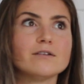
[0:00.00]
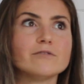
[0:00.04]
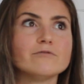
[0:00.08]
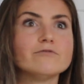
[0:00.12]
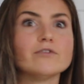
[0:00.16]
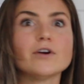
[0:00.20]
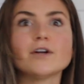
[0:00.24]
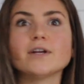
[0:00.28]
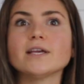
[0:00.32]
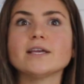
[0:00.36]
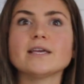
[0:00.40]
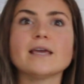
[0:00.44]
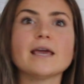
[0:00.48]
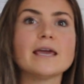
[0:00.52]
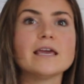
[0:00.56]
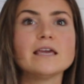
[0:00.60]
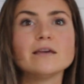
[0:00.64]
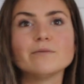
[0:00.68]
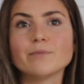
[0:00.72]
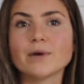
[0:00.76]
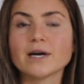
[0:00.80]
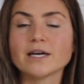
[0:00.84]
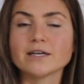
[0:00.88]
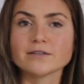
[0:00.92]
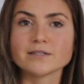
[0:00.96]
running
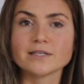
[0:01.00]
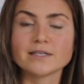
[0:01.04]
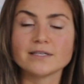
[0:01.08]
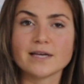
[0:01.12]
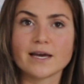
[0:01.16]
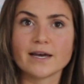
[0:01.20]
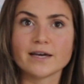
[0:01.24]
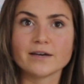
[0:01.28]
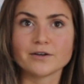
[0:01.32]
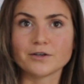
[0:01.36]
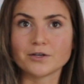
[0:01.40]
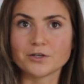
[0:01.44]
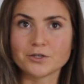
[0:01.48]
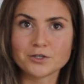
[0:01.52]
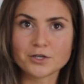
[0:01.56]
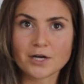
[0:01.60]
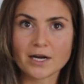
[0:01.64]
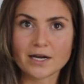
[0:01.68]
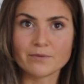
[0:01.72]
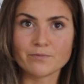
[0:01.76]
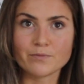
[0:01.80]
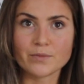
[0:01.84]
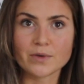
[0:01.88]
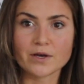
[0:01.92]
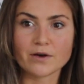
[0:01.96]
8 miles a day on a
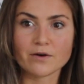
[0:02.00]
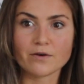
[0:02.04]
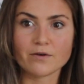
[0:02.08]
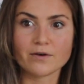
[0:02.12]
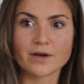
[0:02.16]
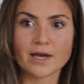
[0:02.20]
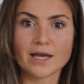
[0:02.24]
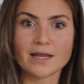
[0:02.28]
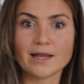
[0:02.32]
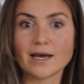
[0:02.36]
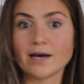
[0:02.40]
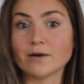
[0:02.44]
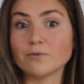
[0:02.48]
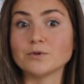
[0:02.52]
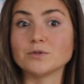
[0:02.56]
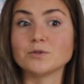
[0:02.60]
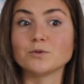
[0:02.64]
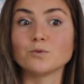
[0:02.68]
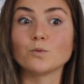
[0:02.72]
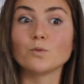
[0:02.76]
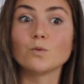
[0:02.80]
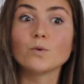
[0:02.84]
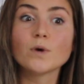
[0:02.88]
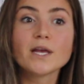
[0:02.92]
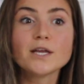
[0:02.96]
treadmill, and that
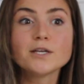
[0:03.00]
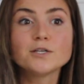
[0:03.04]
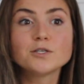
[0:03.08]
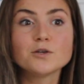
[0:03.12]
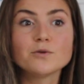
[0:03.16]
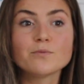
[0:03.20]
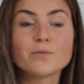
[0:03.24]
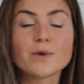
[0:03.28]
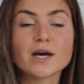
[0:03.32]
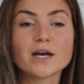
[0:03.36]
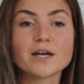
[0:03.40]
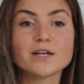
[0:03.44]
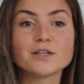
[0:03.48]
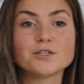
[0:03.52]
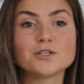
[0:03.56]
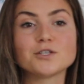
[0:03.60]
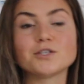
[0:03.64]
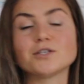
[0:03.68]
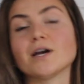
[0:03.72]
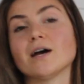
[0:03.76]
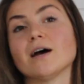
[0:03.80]
was way too much,